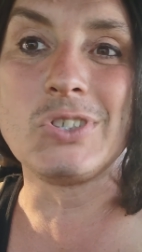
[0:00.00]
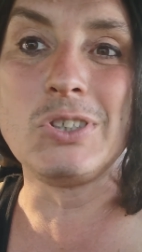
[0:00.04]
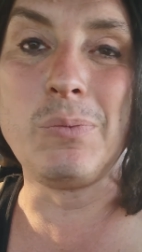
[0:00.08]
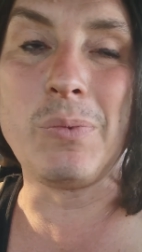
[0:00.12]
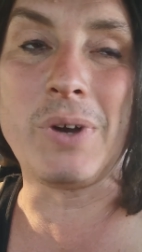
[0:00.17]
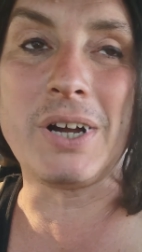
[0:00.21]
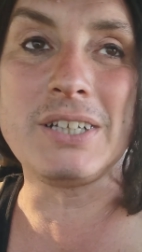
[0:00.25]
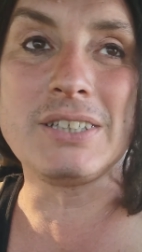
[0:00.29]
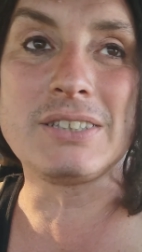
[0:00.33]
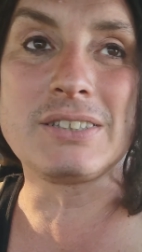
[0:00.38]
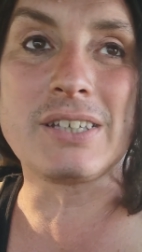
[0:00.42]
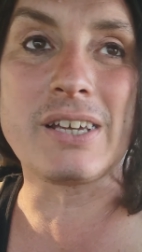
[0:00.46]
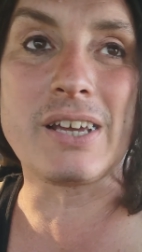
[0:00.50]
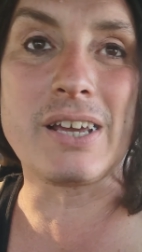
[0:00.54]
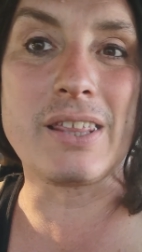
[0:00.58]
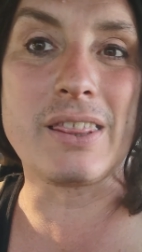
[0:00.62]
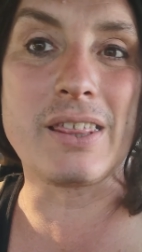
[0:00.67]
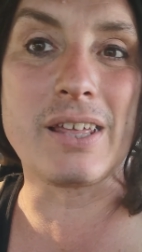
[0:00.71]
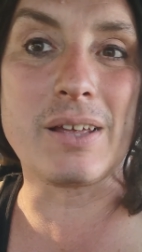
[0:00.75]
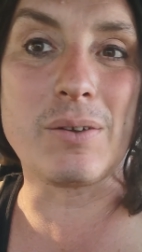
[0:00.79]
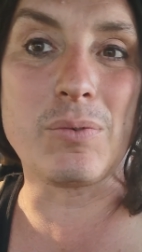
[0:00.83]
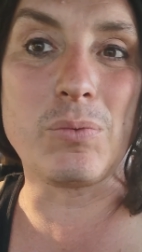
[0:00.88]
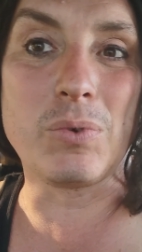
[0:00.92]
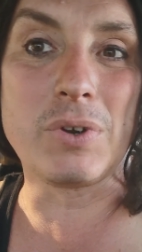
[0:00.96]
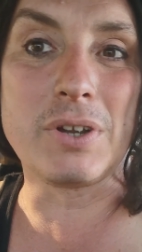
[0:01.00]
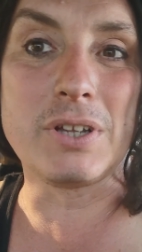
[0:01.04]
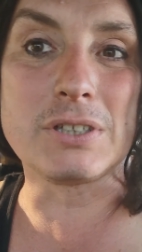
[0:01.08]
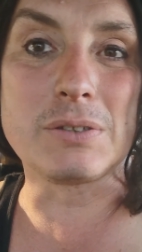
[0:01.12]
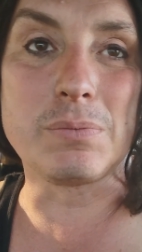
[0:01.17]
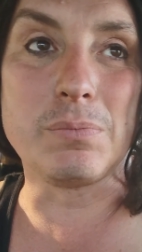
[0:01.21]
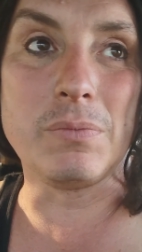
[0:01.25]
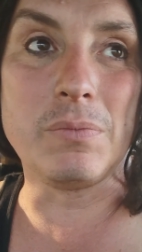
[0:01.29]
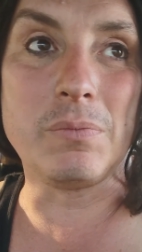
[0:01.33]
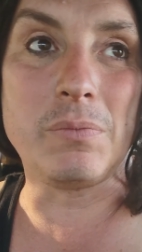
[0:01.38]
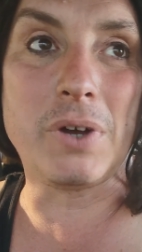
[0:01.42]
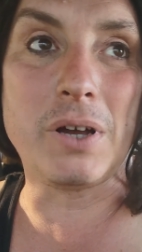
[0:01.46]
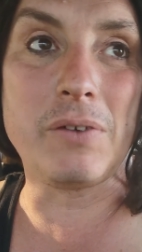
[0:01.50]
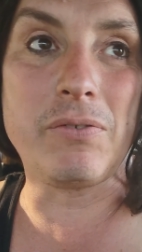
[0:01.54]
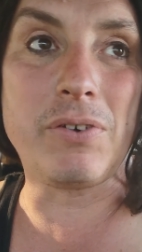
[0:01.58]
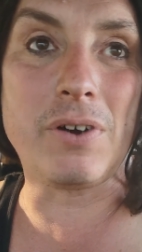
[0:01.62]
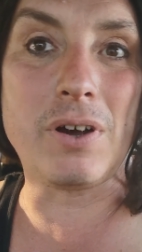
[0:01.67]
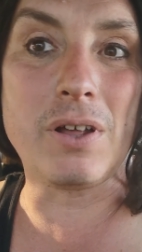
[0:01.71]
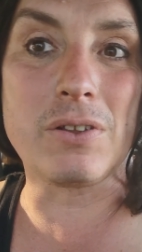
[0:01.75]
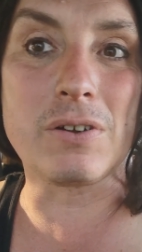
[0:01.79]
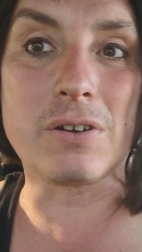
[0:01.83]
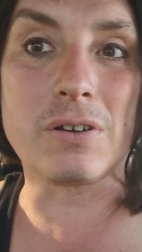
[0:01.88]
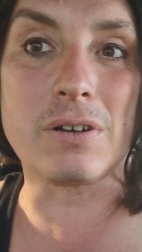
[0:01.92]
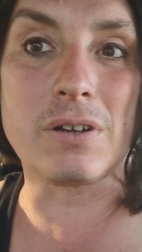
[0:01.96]
you might say that when it's my
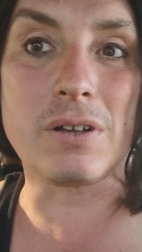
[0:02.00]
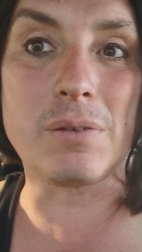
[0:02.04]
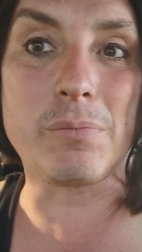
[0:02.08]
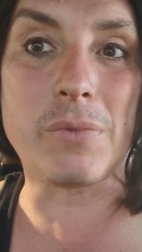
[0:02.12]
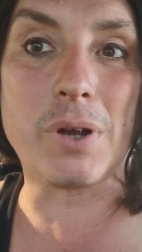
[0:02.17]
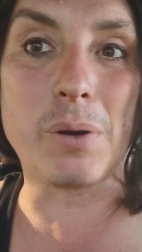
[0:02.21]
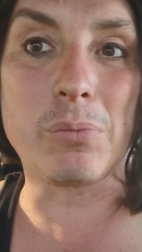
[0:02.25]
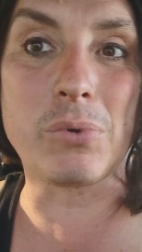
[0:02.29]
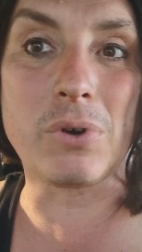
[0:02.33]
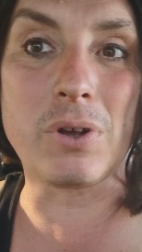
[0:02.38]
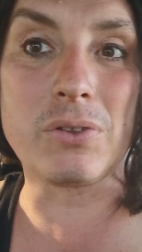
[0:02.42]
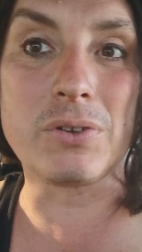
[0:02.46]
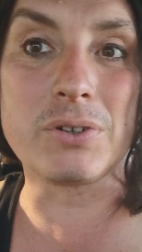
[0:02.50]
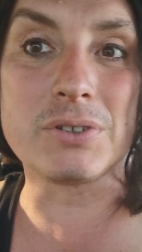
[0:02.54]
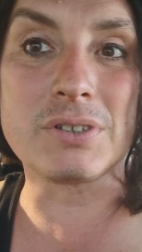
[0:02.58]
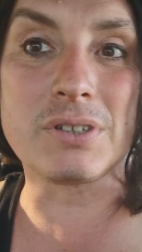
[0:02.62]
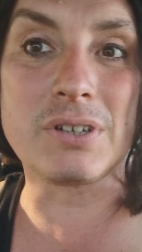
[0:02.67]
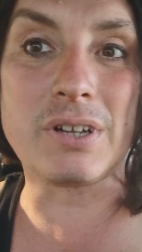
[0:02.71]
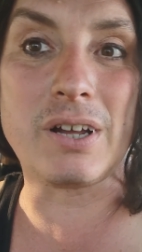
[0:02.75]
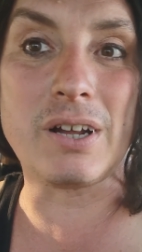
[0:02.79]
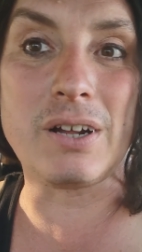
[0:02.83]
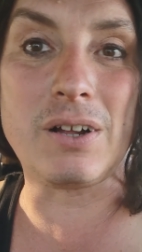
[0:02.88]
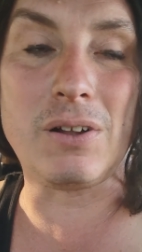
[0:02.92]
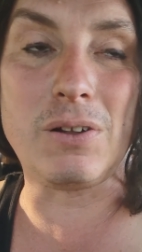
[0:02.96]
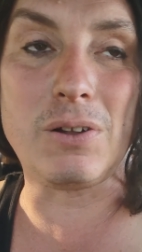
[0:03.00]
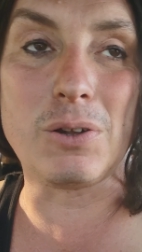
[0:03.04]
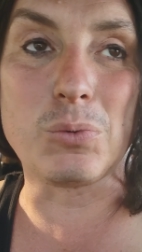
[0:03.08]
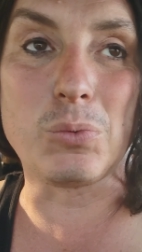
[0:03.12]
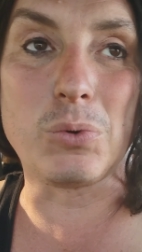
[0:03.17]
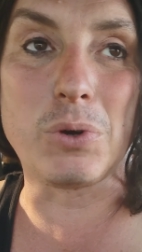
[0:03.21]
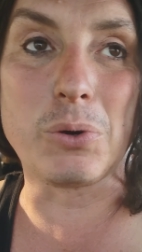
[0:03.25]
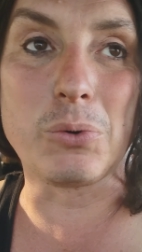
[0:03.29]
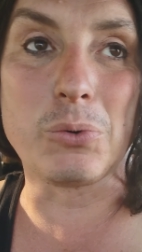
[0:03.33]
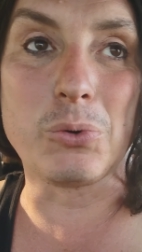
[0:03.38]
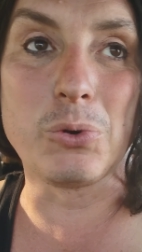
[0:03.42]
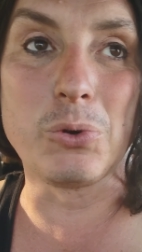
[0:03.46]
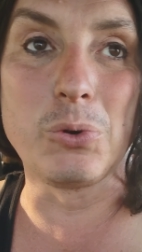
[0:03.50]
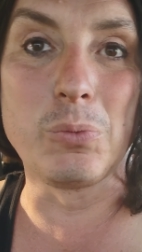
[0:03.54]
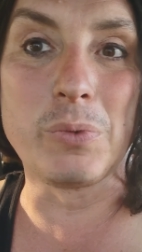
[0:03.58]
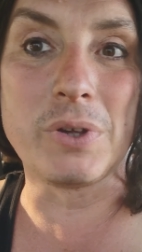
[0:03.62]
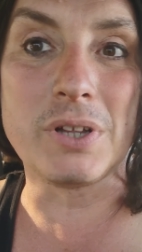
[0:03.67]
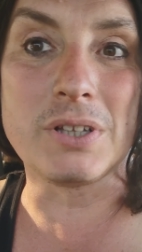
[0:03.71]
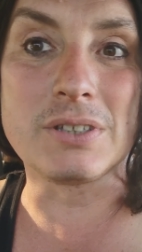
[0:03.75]
father and my brothers and I all in one room,